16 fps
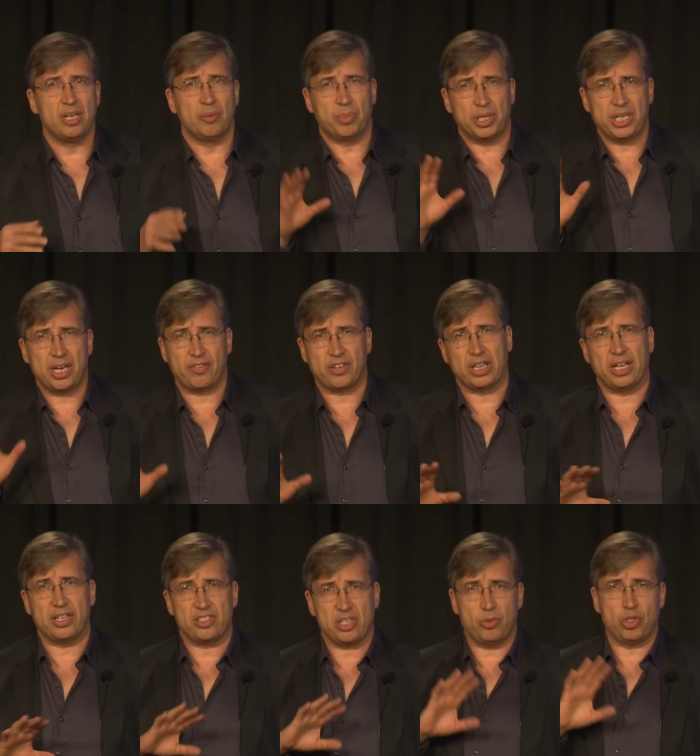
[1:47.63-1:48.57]
but
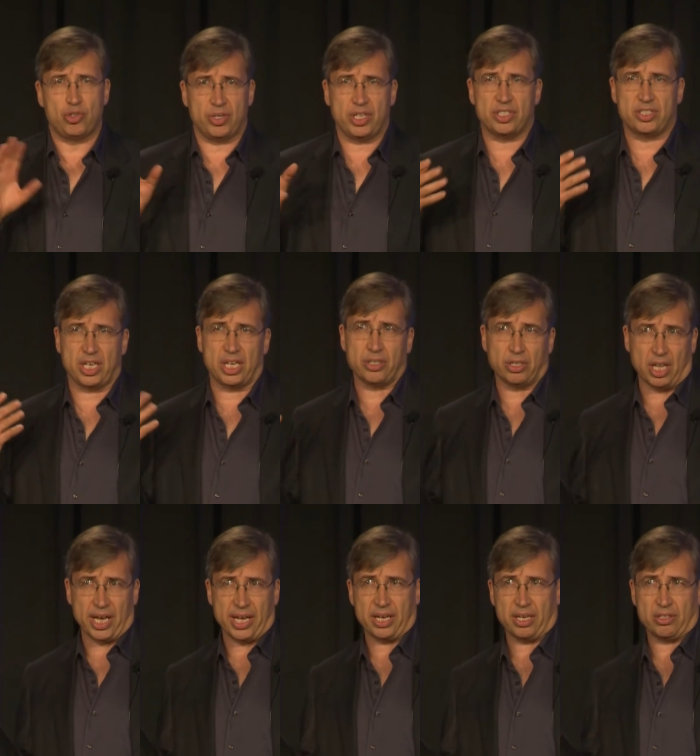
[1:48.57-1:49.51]
nevertheless imagery is the
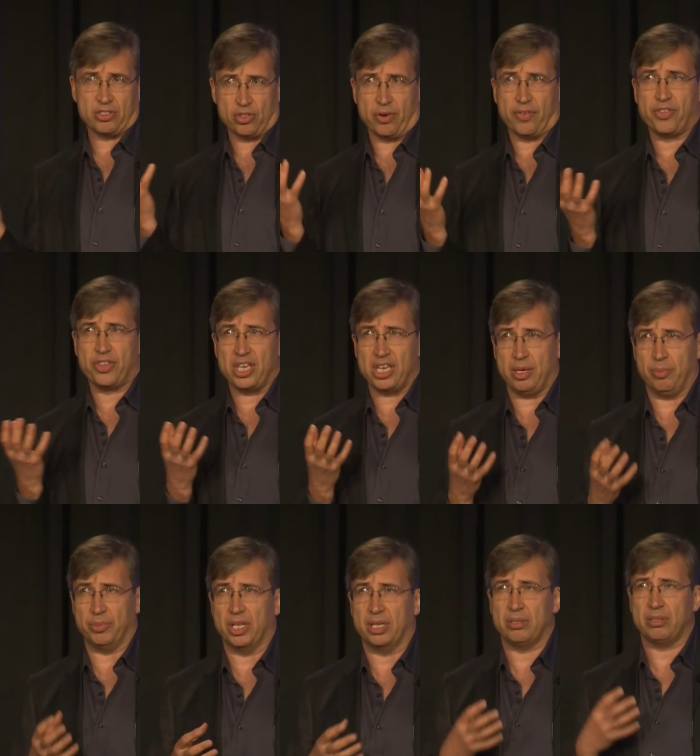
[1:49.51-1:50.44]
underlying sort of
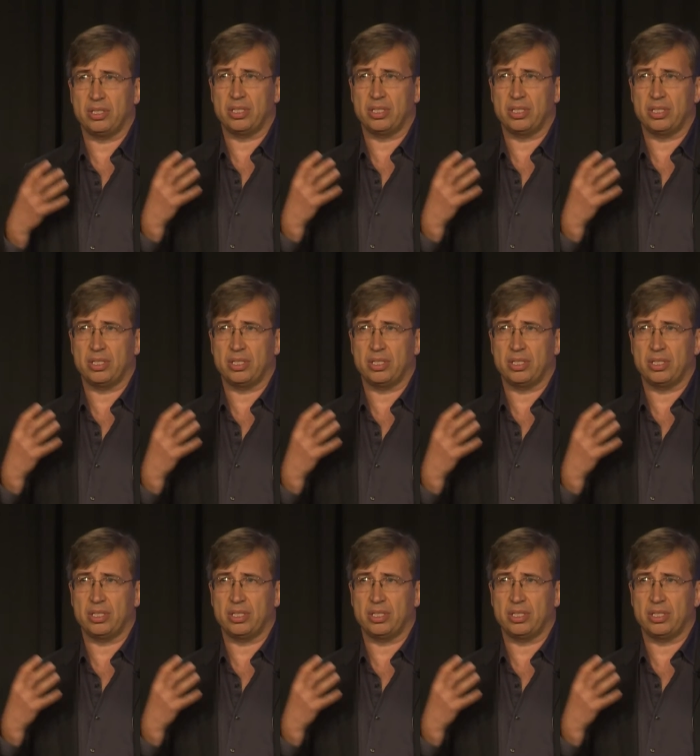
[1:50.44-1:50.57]
theme that